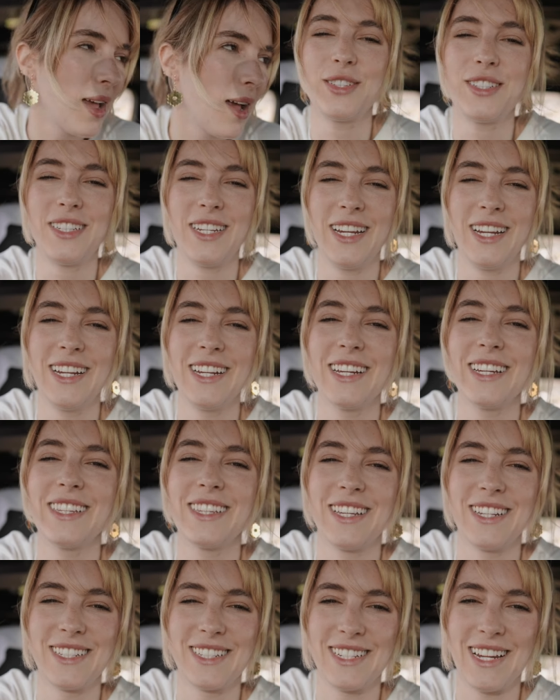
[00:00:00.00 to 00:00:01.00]
Seeing it
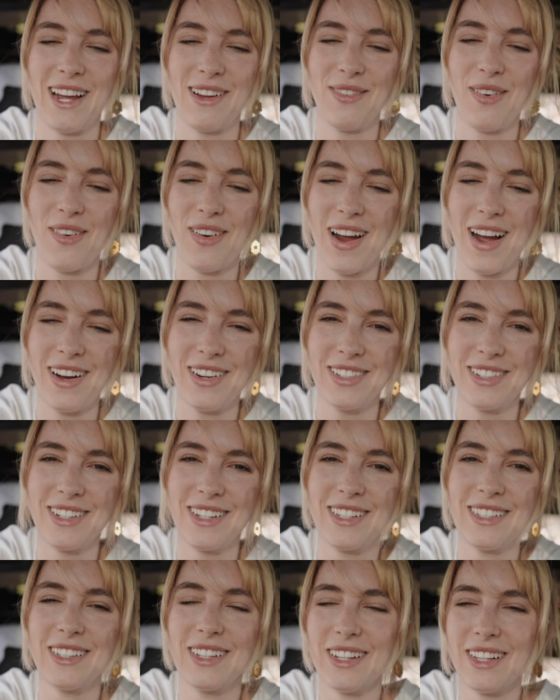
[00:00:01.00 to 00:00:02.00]
this time around,
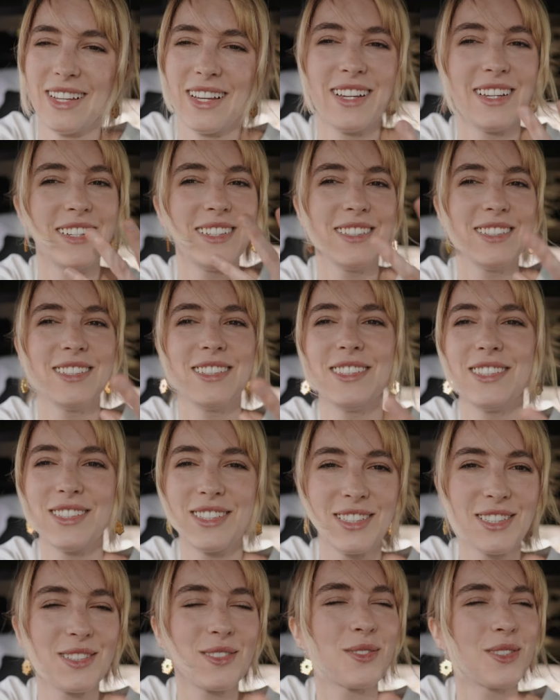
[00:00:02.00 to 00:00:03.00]

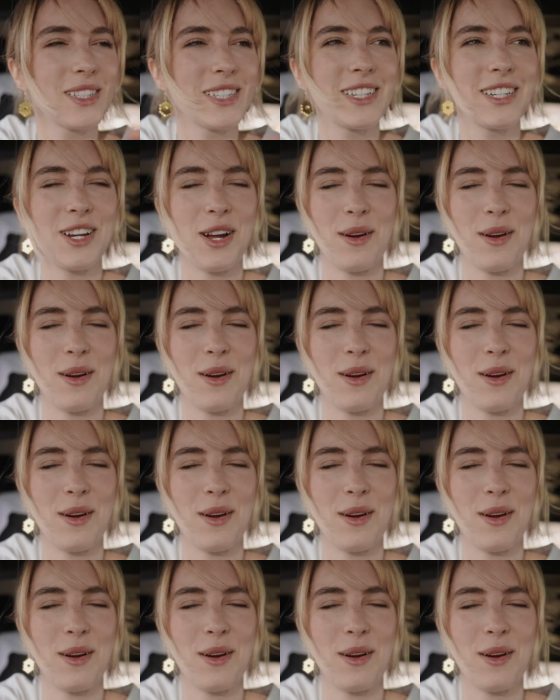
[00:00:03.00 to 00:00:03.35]
it's a really good